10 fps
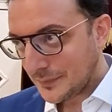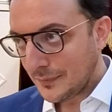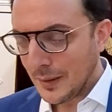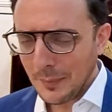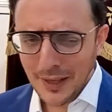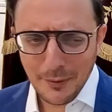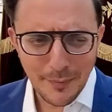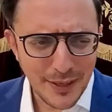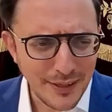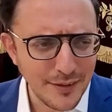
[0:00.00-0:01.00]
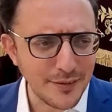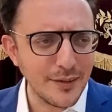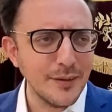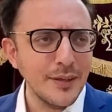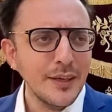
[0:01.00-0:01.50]
By the way, many years
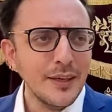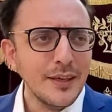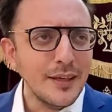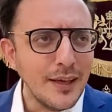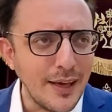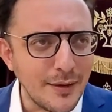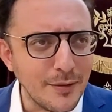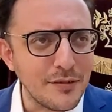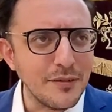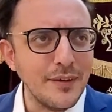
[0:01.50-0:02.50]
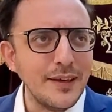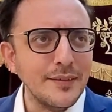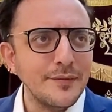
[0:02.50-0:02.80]
ago, I had a Rosh Yeshiva,